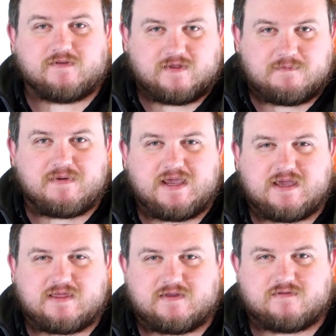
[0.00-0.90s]
to then
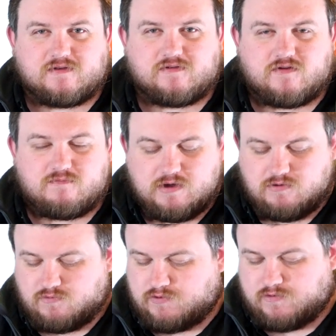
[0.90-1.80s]
make it that
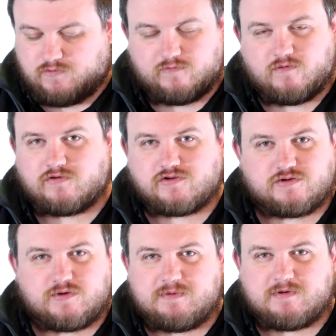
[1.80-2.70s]
600mm, or you've got
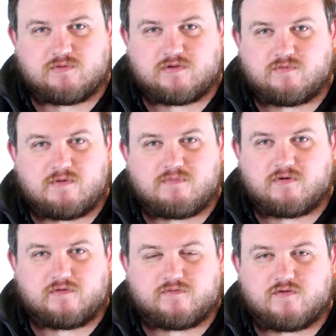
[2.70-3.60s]
420mm with the
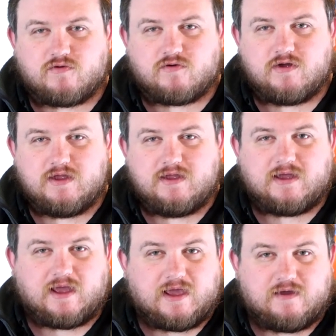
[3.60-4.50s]
1.4
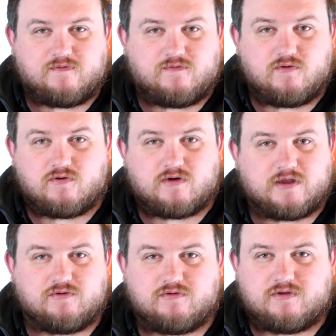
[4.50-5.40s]
at f4,
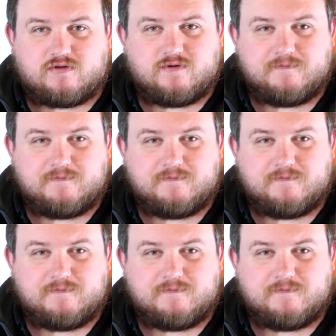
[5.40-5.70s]
and you're